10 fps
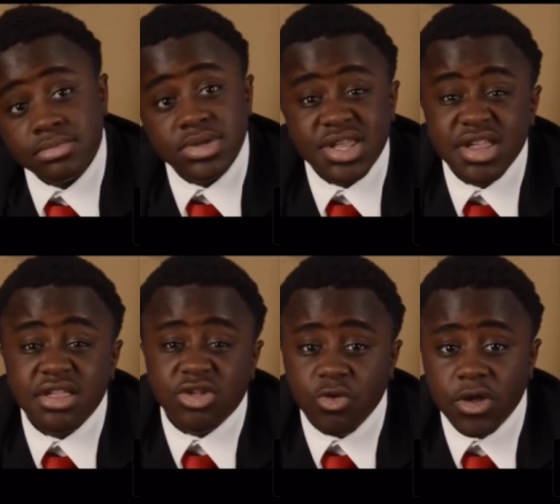This
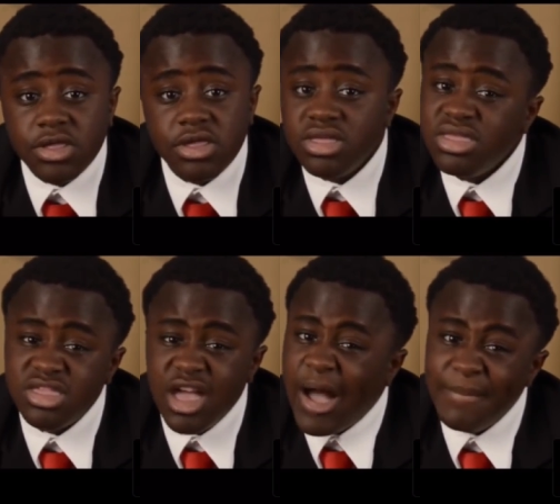is a choice to
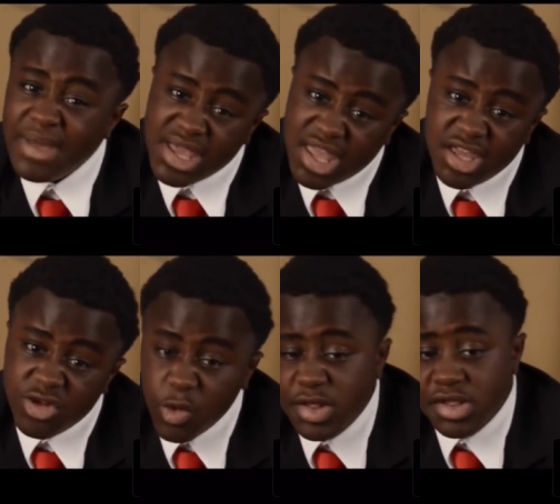not make any
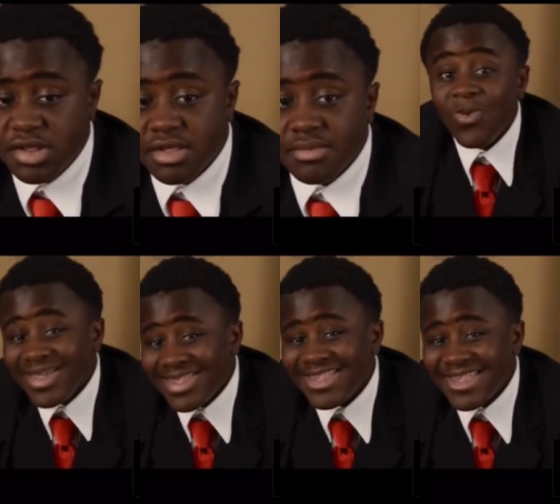choices,
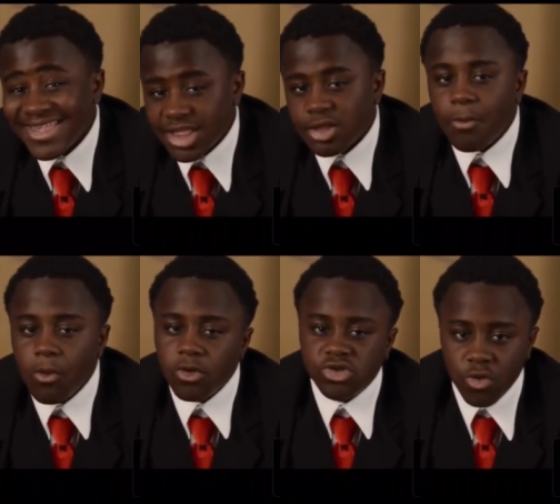which is a
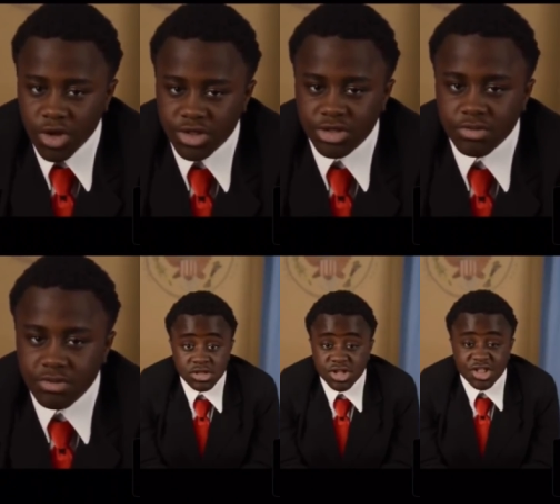poor choice.
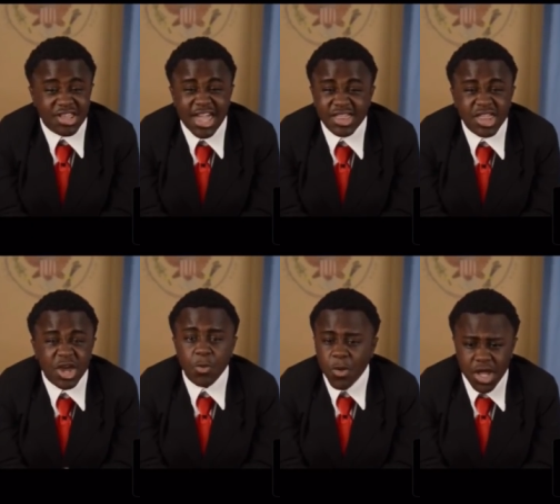Just stand
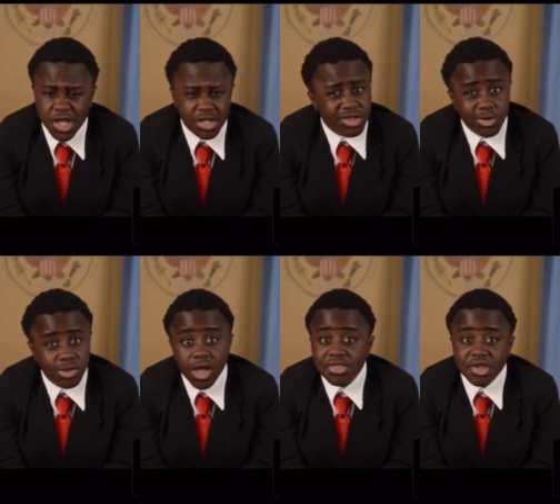there, wait, do
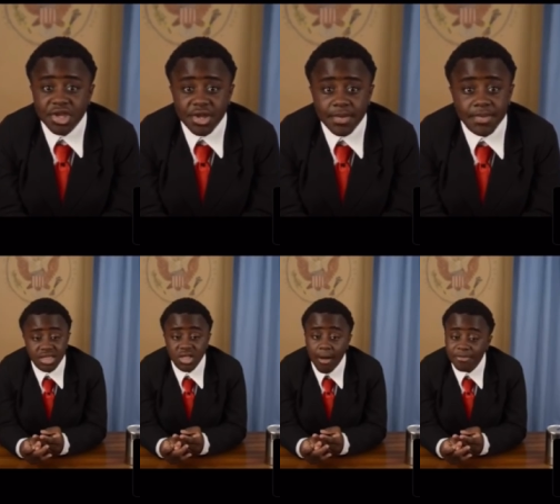nothing. It's
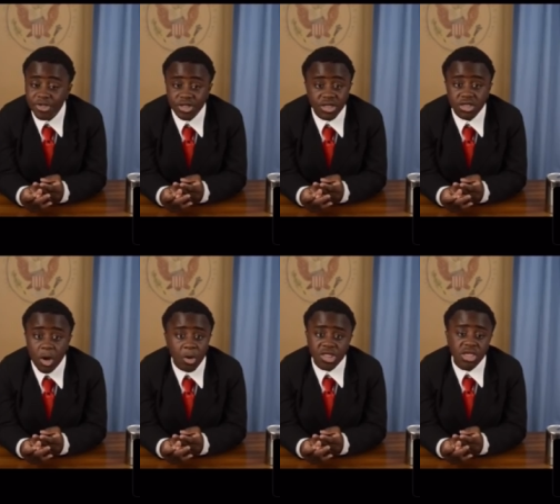an option. It's
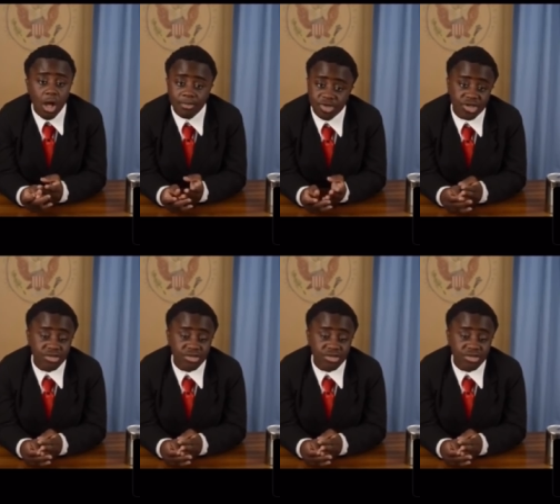always an option.